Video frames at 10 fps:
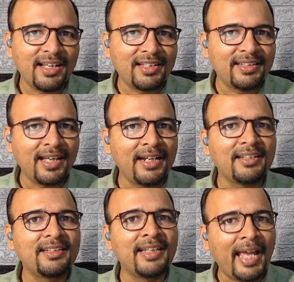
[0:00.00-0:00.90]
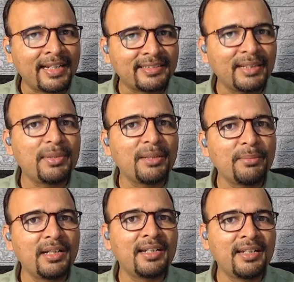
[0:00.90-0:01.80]
that the
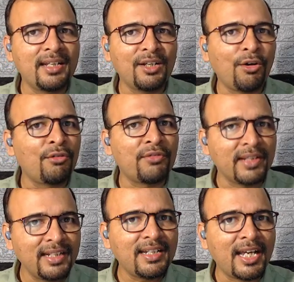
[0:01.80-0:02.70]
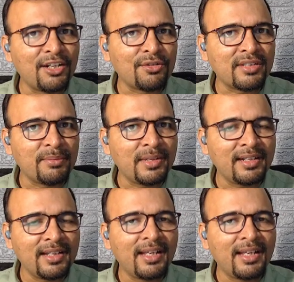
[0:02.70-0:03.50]
acceptable intake of any nitrosamine